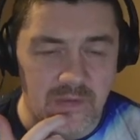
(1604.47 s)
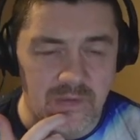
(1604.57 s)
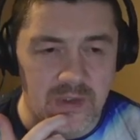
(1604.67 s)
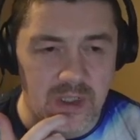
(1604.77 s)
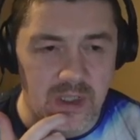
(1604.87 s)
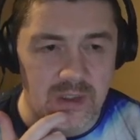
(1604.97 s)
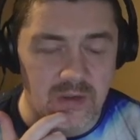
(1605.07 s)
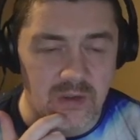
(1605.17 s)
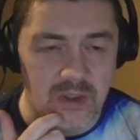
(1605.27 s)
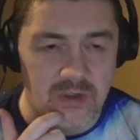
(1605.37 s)
for taking
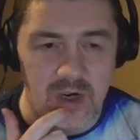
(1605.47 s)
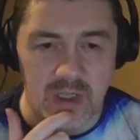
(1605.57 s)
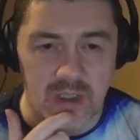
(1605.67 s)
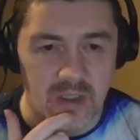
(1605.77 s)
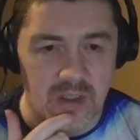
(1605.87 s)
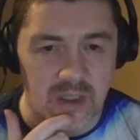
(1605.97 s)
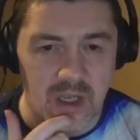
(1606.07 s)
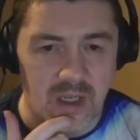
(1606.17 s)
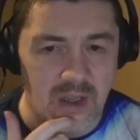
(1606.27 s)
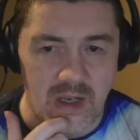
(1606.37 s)
on the dragon
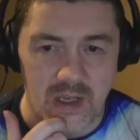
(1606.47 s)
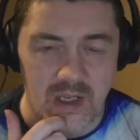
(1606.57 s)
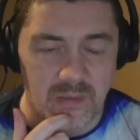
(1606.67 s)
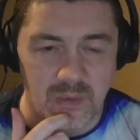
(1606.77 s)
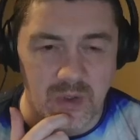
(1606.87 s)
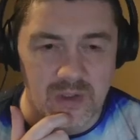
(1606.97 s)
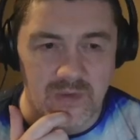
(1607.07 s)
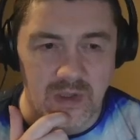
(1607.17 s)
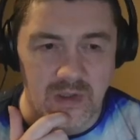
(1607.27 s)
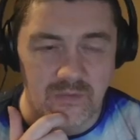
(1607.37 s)
in any boss
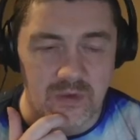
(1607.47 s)
fight.